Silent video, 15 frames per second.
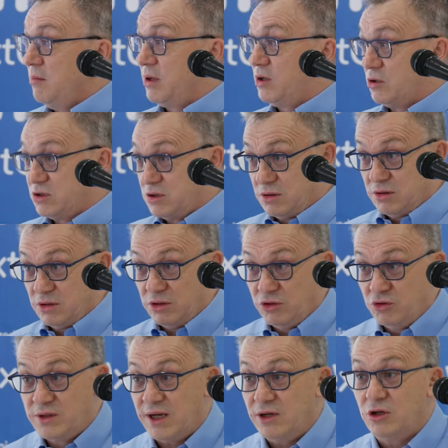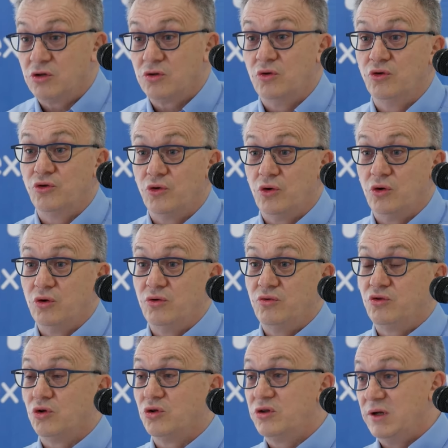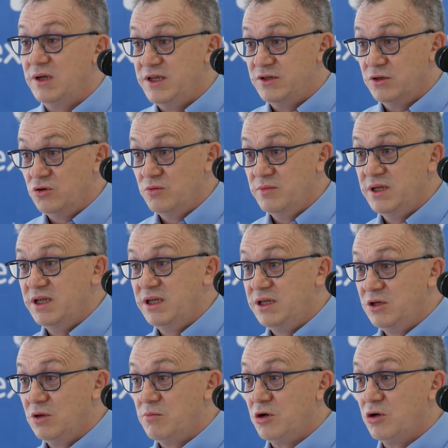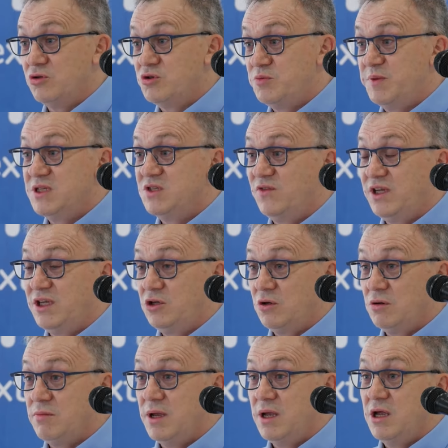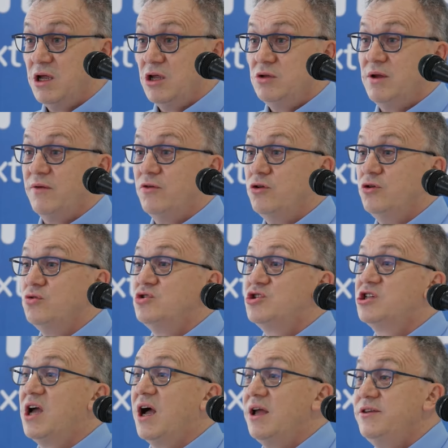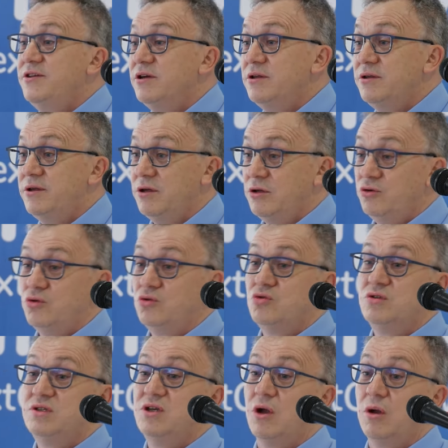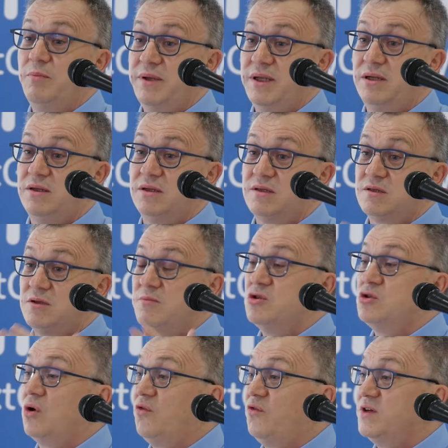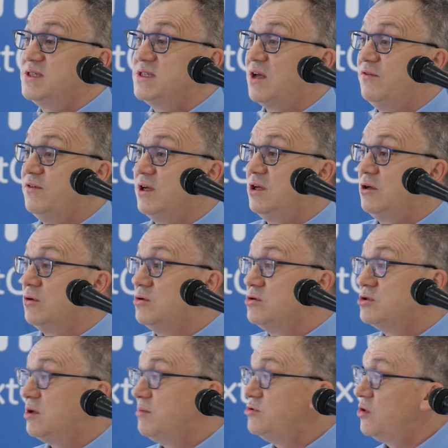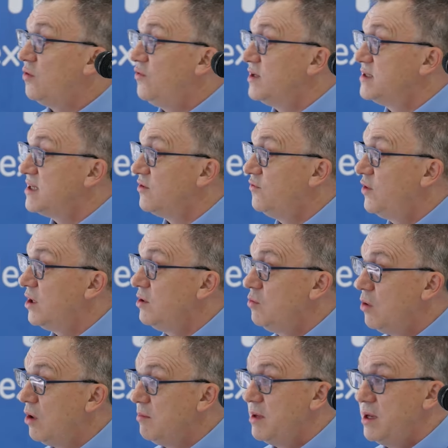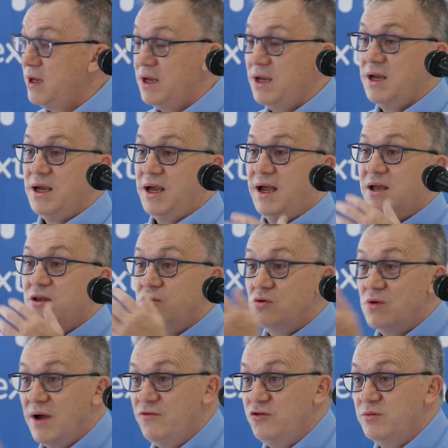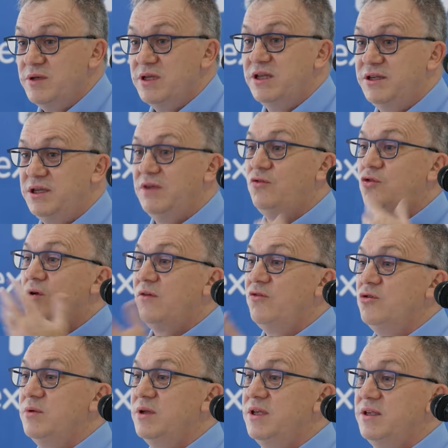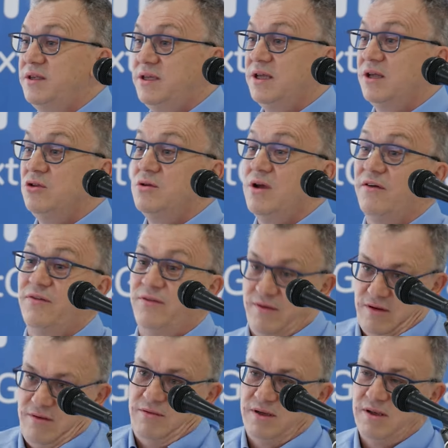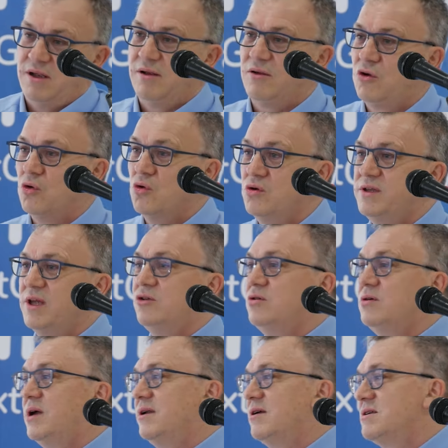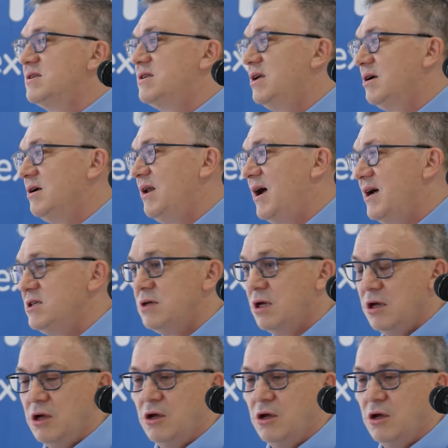Because you cannot control totally the humidity aboard a space vehicle. You have a huge gradient due to the orbit. Some surfaces are very cold, some surfaces are very warm, and you have humidity. If you have humidity and you have crew that you cannot sterilize,